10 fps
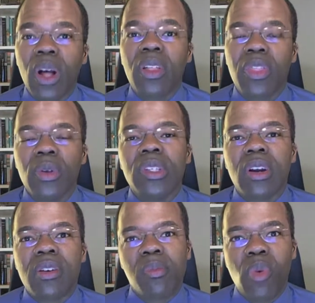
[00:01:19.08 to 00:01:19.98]
Well, those
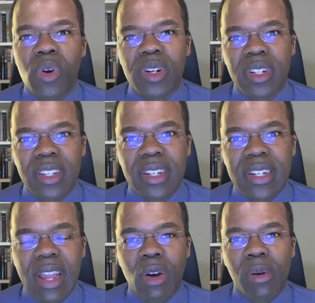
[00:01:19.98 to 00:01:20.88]
are important.
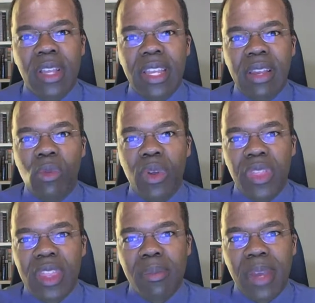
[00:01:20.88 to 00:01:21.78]
Now,
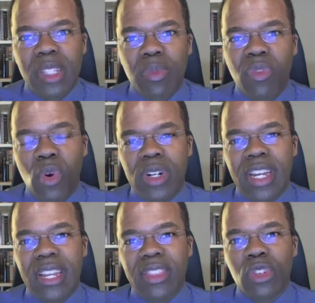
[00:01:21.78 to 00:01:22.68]
within the best before
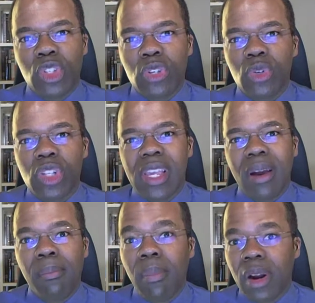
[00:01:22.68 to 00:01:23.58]
date, there's usually
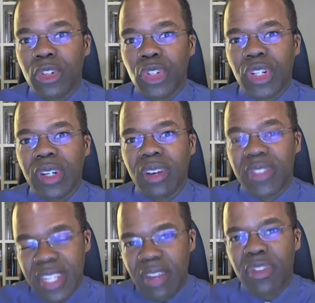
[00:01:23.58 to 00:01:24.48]
a margin
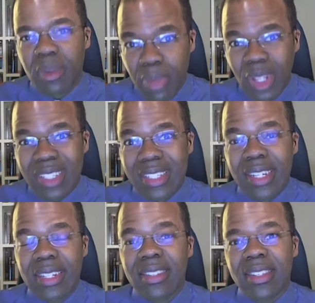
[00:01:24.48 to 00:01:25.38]
of safety built
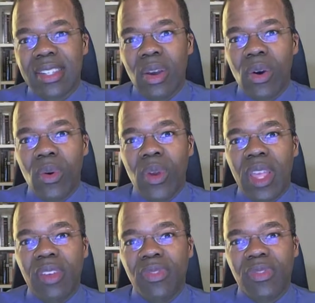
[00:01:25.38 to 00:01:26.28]
in. So
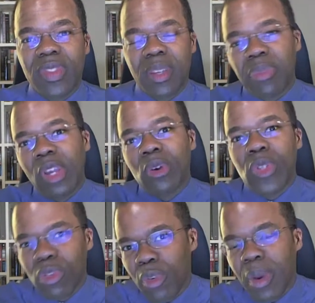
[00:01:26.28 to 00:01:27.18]
if something
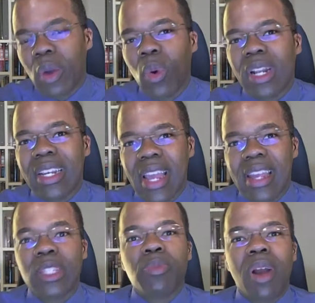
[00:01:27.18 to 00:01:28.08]
goes over by 1
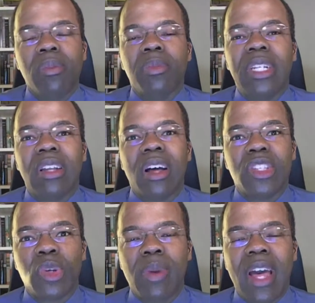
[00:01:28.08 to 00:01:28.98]
day, it's probably
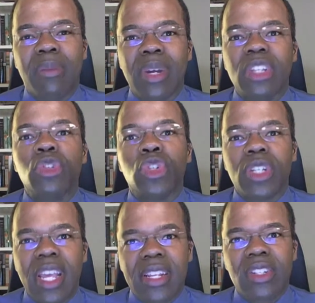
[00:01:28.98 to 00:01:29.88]
not so bad. But you
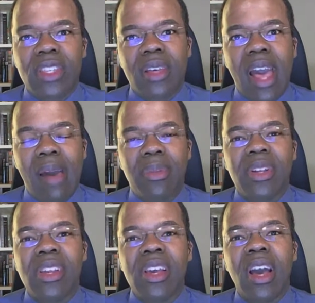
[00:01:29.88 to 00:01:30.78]
should get into the
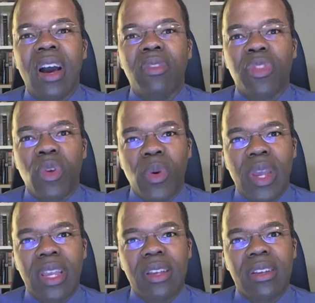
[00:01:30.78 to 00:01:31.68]
habit of
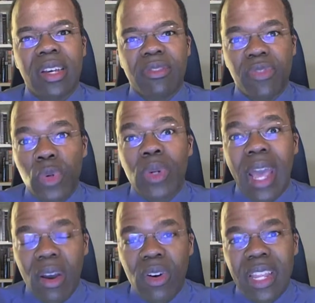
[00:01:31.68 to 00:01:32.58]
throwing
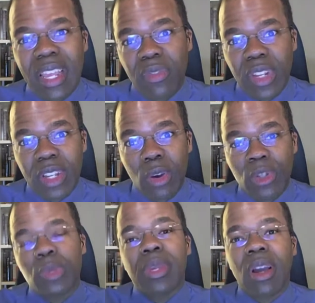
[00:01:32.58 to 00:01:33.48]
food out if it
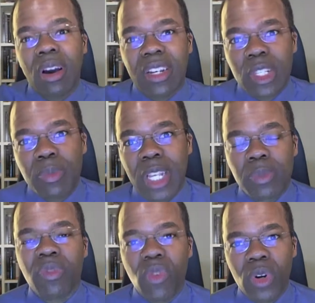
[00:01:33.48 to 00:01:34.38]
goes beyond its
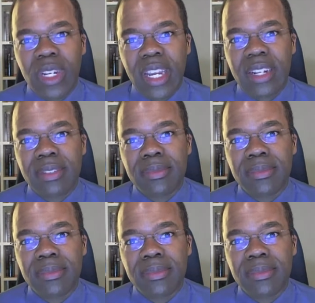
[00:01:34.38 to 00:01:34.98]
best before date.